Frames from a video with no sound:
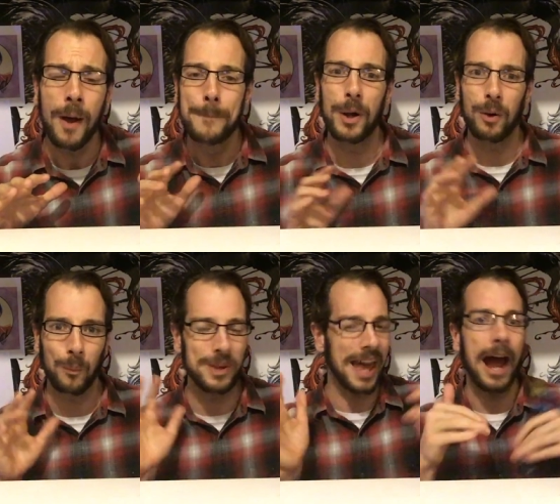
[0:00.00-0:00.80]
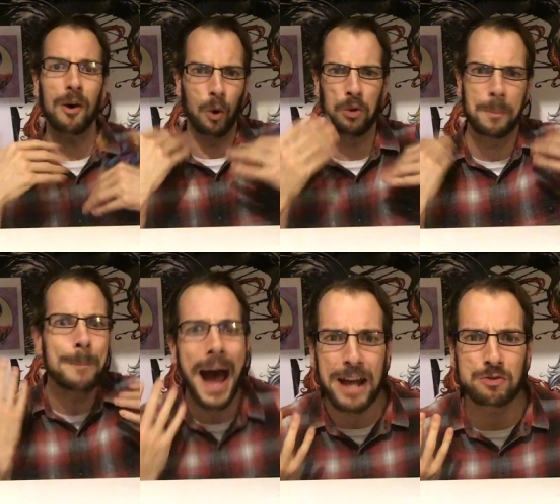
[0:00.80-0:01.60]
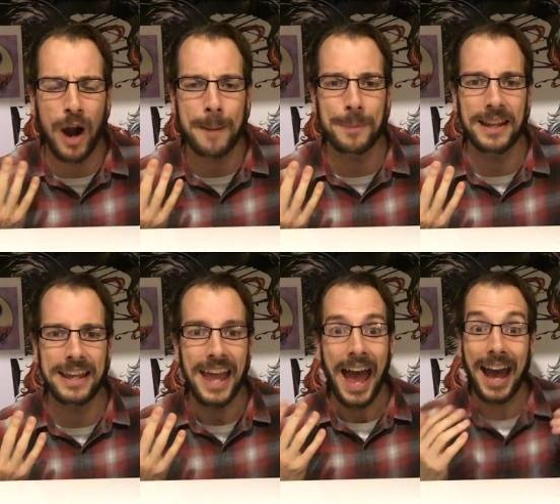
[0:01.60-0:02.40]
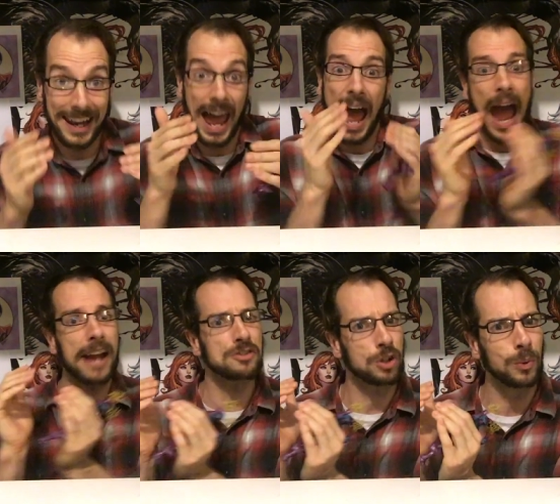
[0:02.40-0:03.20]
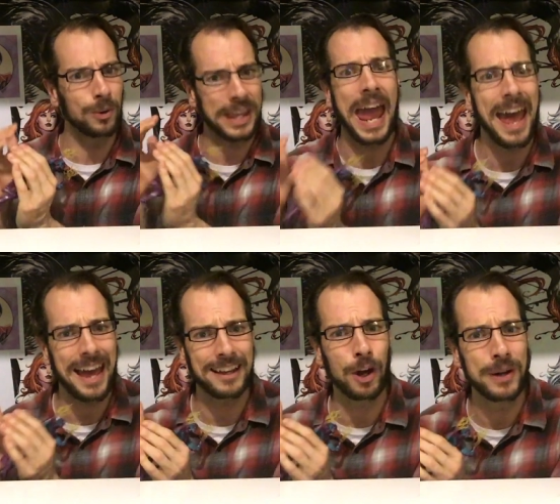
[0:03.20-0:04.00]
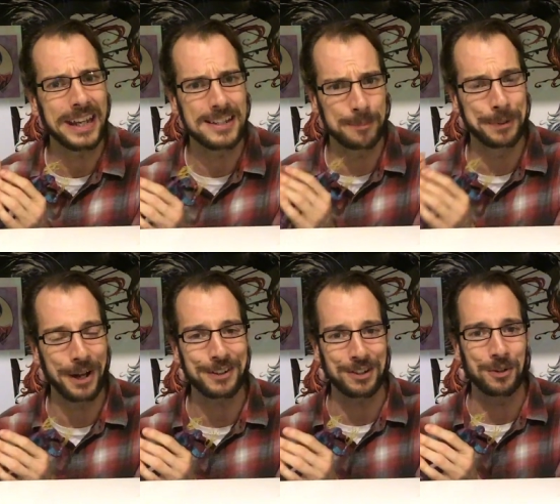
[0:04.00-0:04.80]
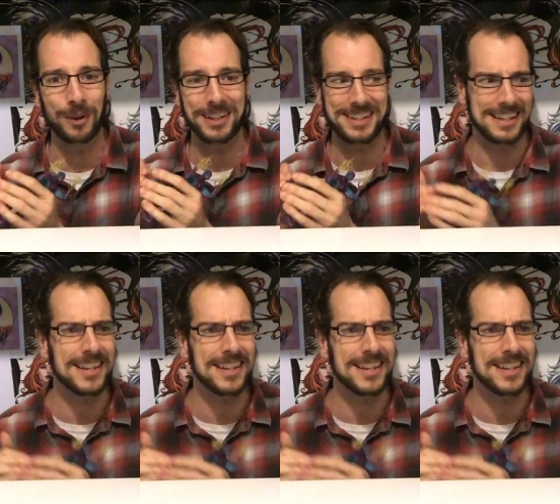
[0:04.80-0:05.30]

but without all the mad rambling and actual care going into production qualities.